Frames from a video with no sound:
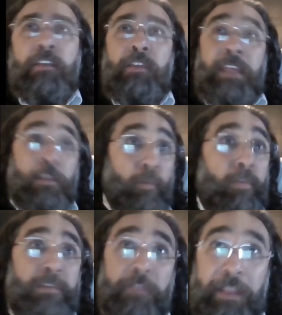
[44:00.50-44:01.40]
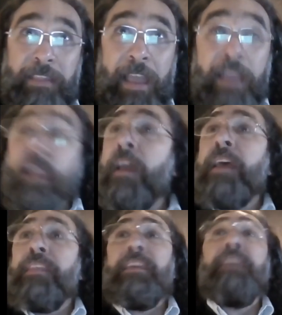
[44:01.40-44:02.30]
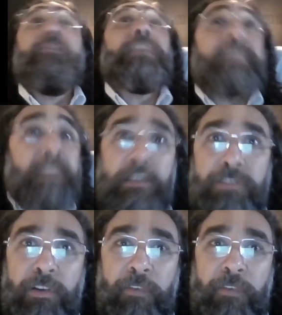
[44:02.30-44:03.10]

the tools of attack, the infrastructure of